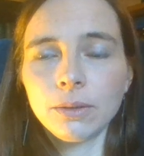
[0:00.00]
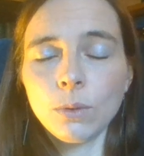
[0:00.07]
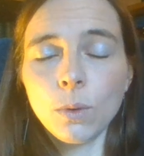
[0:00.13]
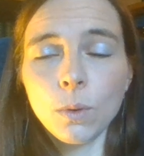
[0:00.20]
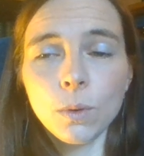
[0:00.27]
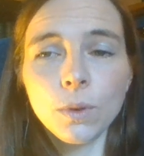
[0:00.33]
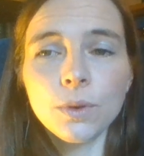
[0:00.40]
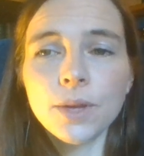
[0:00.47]

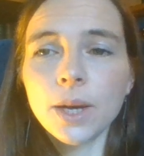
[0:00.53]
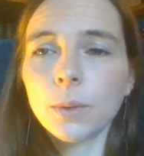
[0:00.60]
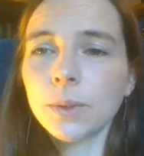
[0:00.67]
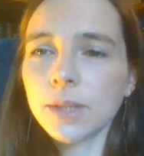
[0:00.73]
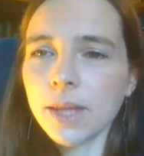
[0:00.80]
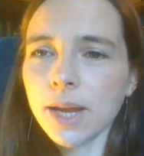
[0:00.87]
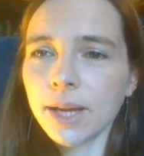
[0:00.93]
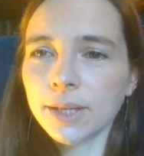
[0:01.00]
Or there
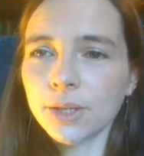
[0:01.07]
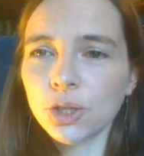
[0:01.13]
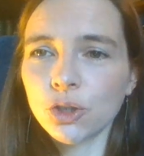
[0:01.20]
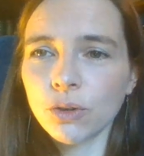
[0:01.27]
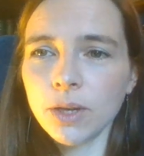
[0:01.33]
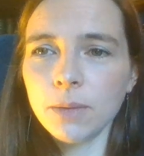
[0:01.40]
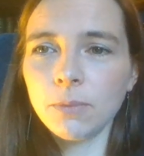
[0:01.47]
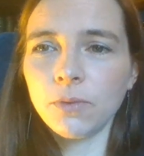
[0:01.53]
was the
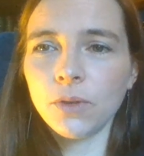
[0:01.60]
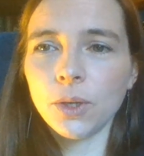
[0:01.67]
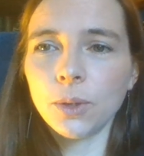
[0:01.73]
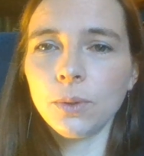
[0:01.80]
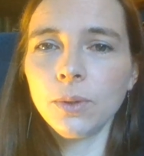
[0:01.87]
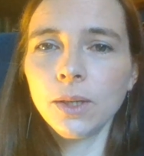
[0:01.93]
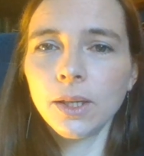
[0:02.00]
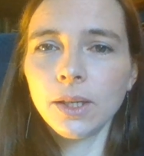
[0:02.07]
extreme
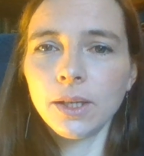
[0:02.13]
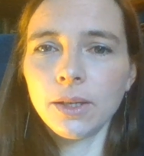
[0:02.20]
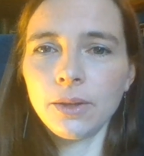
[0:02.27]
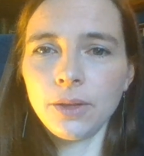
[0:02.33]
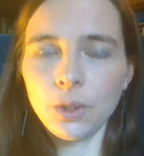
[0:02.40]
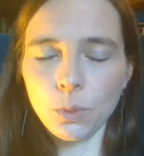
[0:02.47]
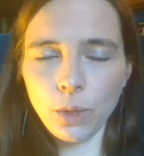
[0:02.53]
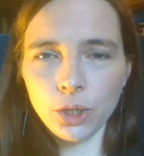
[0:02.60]
view
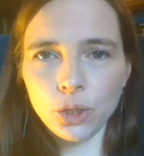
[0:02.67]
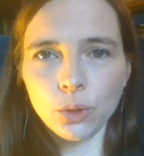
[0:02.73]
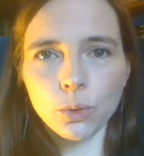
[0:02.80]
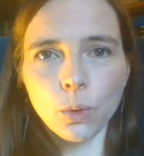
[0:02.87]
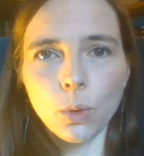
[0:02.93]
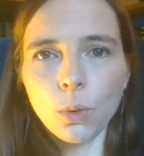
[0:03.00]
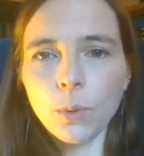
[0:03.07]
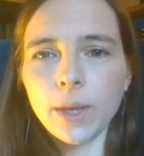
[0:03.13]
that one should
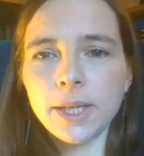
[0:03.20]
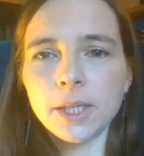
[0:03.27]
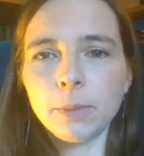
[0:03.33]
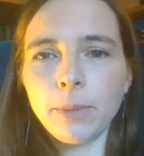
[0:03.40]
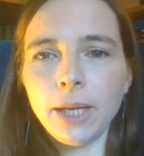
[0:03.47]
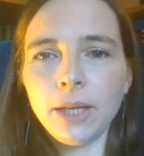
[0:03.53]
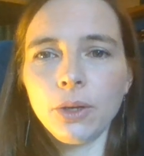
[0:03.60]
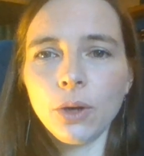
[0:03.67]
always
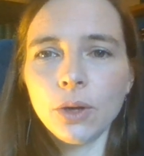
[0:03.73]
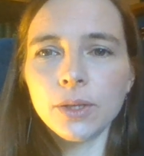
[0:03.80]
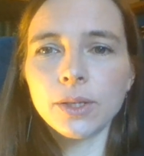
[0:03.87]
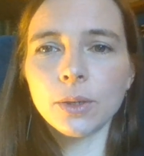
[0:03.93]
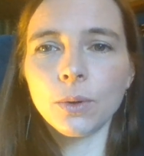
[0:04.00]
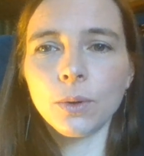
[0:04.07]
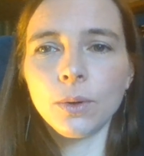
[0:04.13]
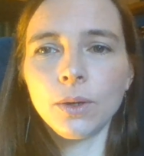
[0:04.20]
obey
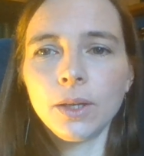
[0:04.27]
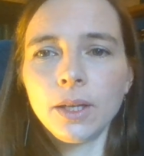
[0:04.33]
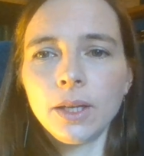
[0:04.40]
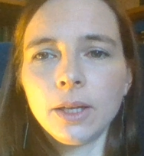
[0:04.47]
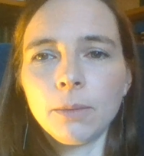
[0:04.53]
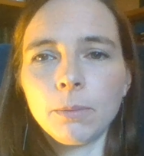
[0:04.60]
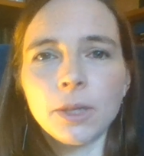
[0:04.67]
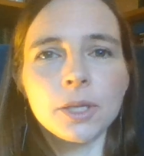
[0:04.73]
God's law,
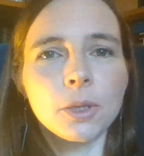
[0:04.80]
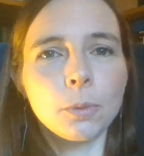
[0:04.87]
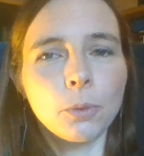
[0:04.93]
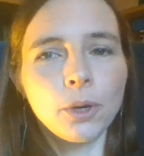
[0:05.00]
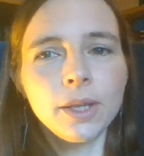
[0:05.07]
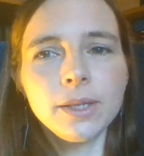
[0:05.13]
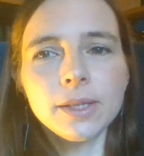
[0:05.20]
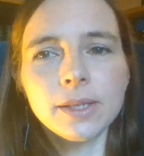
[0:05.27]
but the
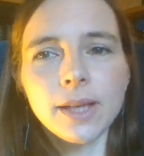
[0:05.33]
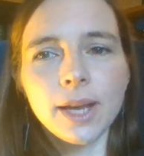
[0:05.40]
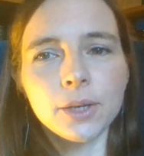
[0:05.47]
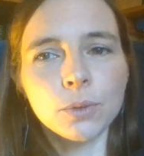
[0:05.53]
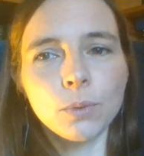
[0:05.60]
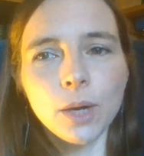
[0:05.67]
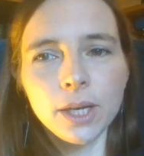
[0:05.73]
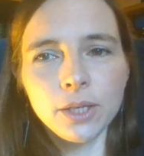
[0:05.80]
prince
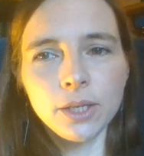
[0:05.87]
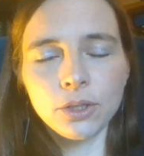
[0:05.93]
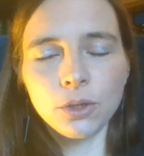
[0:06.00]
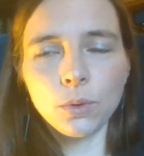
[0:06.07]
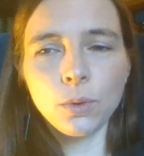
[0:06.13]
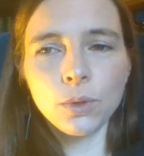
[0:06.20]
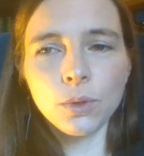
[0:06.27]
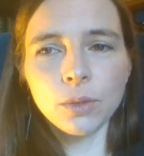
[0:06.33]
had a right
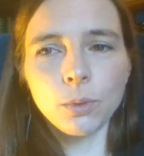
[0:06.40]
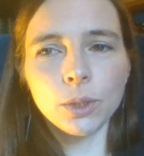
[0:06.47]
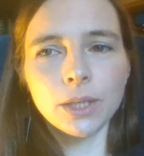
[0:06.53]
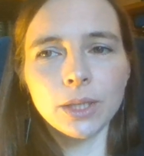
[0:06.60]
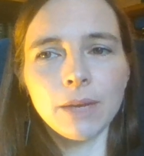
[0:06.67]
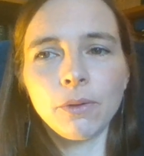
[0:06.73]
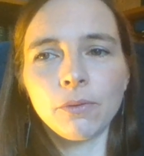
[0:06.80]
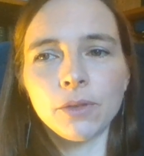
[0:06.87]
to order
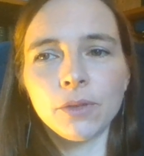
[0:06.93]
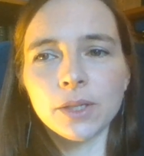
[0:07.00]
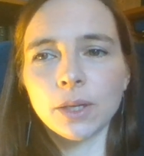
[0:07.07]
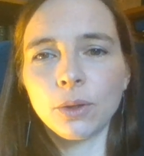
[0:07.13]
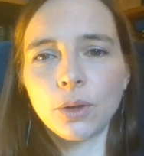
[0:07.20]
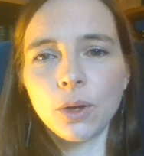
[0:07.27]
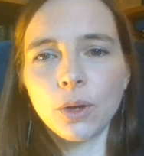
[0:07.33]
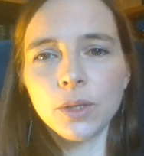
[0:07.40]
whatever
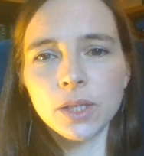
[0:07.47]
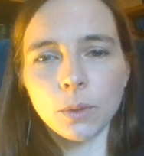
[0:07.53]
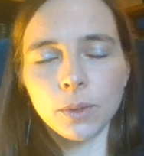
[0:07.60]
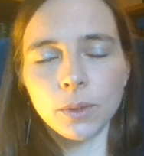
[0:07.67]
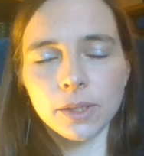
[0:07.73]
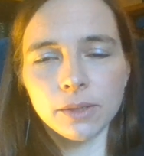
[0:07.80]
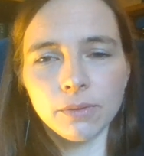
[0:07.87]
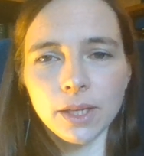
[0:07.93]
physical
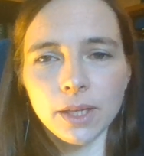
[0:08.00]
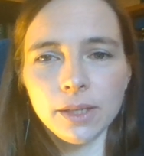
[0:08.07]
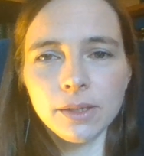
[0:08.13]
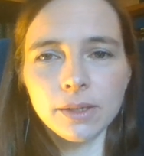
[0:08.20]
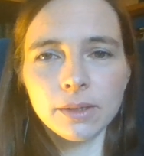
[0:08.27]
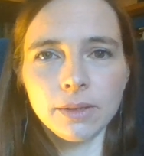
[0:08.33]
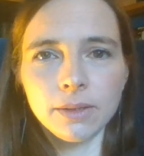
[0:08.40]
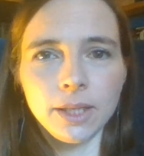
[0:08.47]
consequence for
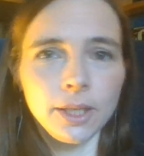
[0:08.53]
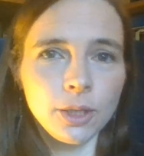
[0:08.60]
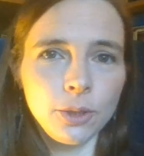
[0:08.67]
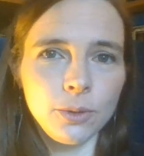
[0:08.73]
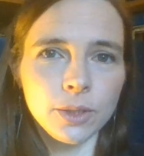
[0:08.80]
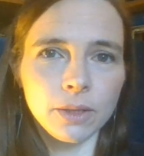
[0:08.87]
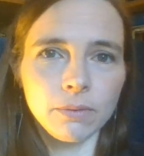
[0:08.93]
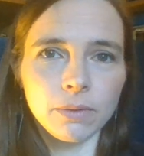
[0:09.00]
this,
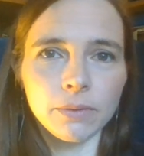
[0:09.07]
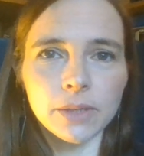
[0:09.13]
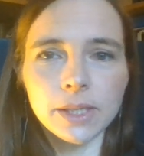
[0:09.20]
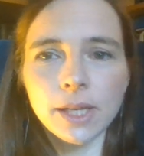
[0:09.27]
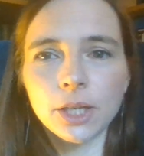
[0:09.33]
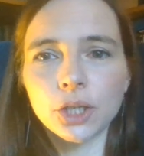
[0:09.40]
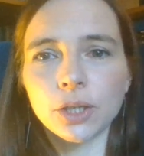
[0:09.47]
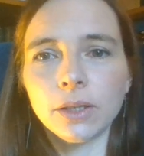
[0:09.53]
including
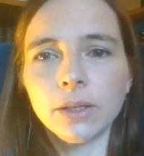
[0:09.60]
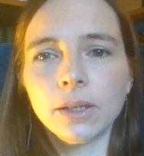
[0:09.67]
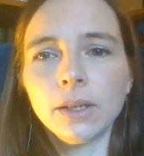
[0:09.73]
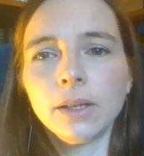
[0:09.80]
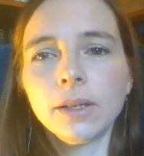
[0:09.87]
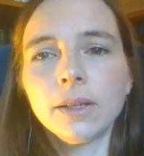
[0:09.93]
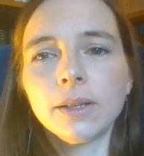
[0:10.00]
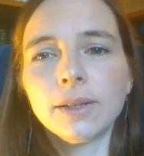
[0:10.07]
vivisection,
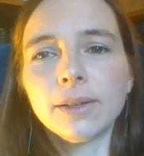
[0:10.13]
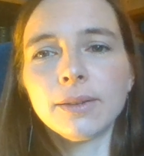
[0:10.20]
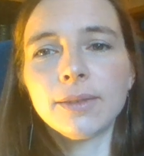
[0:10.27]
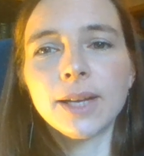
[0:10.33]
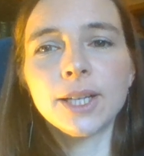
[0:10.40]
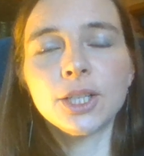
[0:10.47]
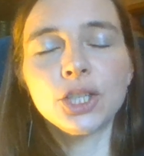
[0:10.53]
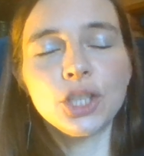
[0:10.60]

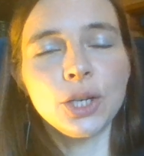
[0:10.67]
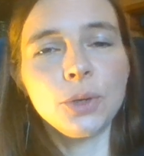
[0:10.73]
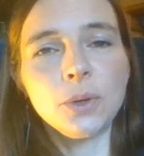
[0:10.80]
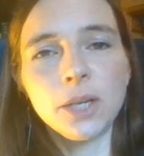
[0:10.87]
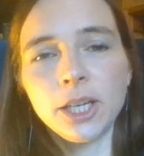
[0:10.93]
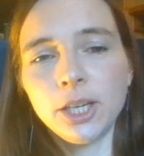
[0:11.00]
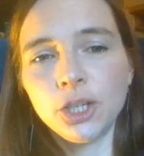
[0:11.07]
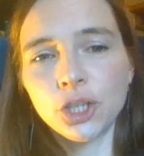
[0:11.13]
that she or
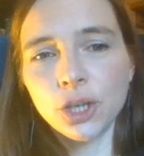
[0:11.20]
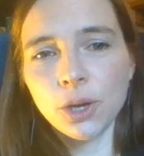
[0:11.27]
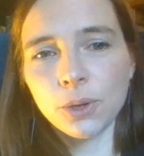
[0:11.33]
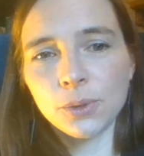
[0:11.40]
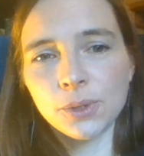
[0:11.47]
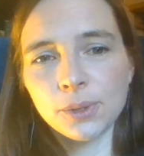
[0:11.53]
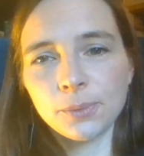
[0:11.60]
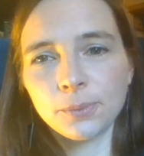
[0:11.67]
he
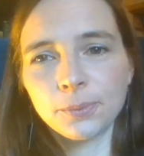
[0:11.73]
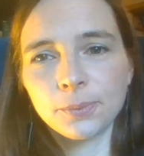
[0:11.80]
chose.